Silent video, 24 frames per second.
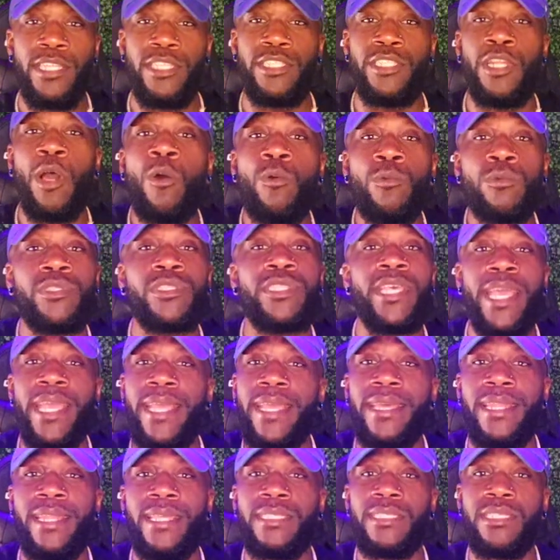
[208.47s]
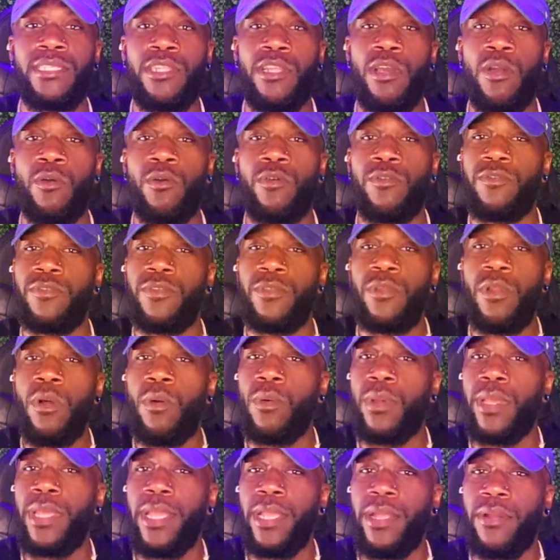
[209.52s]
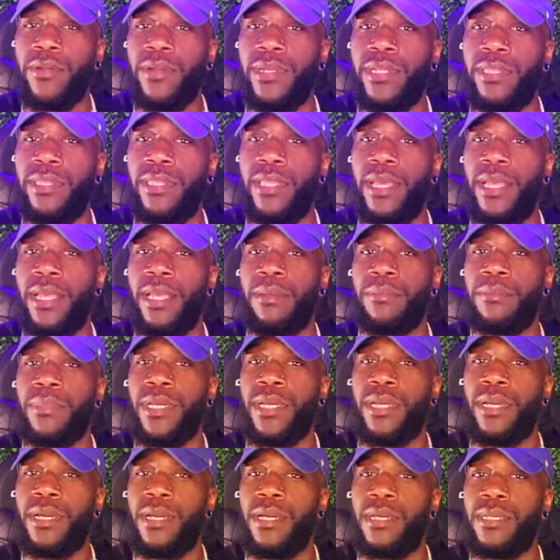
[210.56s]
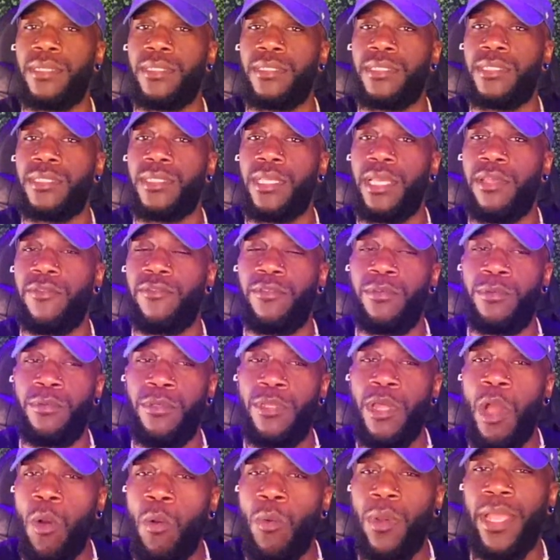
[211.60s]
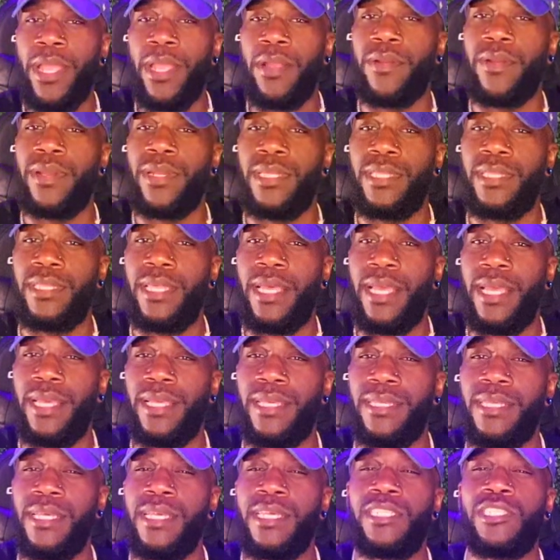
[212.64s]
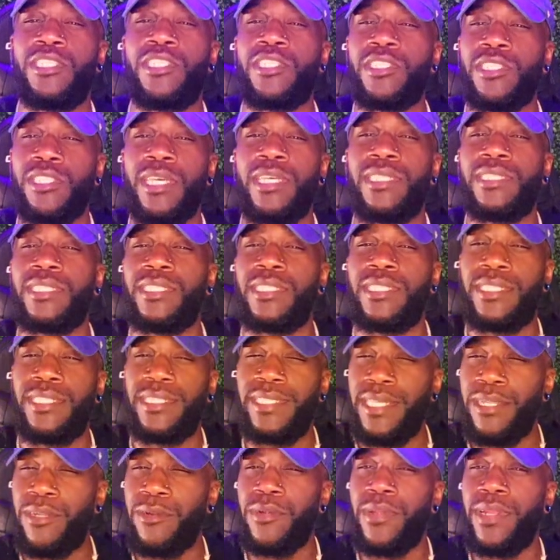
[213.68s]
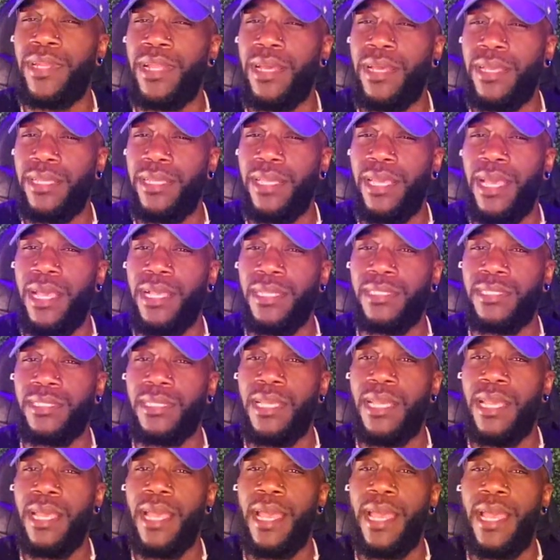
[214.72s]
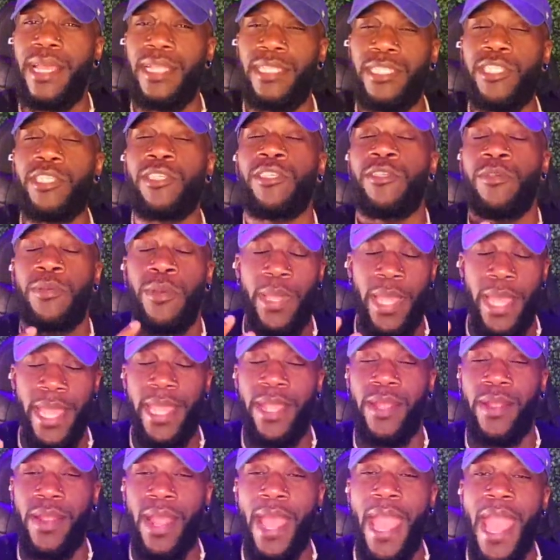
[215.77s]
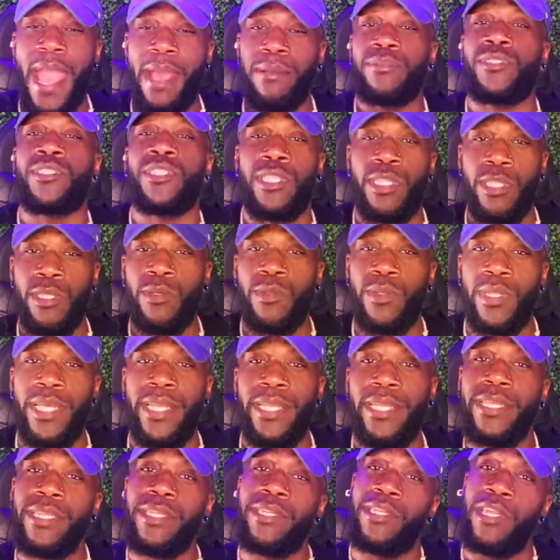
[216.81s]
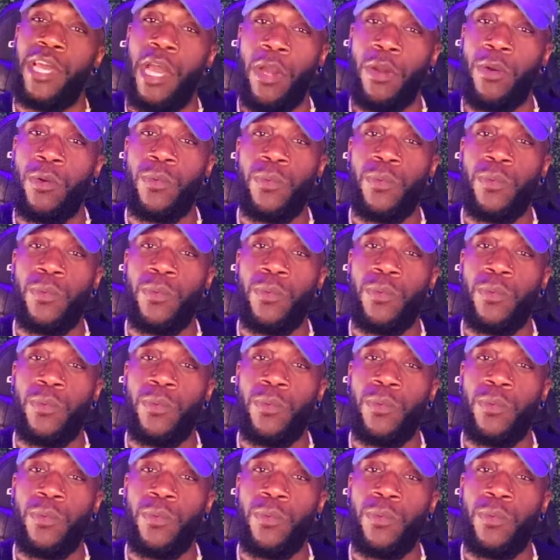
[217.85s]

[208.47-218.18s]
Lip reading: Don't take it as a no if you don't hear anything, because if you don't hear anything, just consider it a yes until you hear absolutely no.